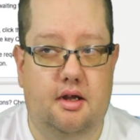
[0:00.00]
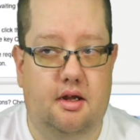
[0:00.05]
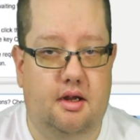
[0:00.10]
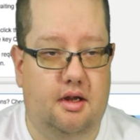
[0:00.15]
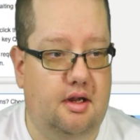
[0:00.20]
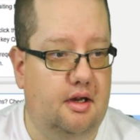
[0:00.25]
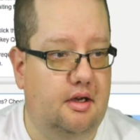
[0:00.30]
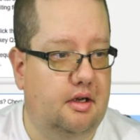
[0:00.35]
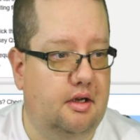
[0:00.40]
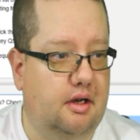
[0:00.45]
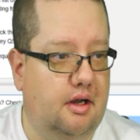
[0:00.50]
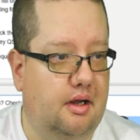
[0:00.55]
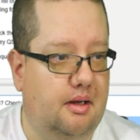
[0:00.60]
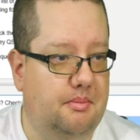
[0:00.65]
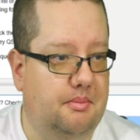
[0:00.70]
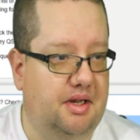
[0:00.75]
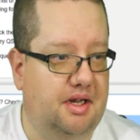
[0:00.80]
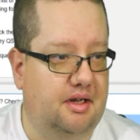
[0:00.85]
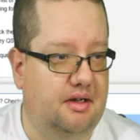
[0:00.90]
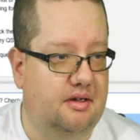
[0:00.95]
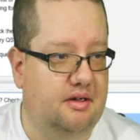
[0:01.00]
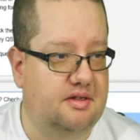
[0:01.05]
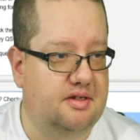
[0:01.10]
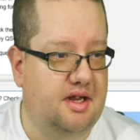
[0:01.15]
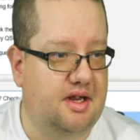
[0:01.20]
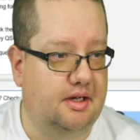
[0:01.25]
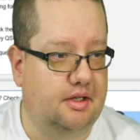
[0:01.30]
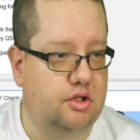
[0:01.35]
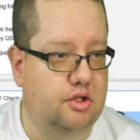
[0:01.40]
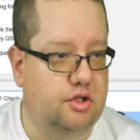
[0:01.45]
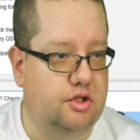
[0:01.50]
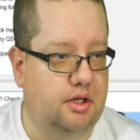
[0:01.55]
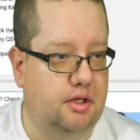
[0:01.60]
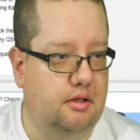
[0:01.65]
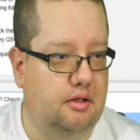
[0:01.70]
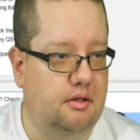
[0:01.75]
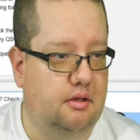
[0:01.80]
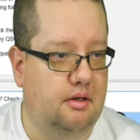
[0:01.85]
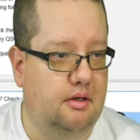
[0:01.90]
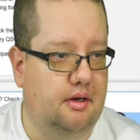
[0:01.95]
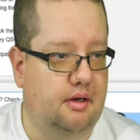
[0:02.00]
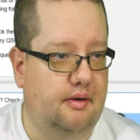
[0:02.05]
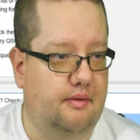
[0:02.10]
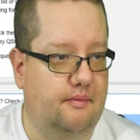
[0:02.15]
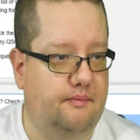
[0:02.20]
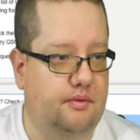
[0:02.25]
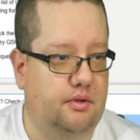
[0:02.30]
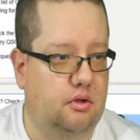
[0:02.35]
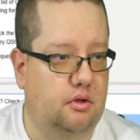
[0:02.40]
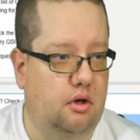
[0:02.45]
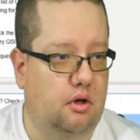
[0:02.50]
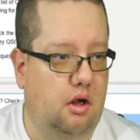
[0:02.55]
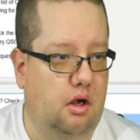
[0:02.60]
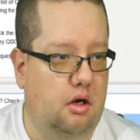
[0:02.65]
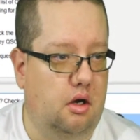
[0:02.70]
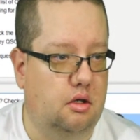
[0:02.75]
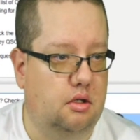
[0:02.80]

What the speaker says: incoming section of your log.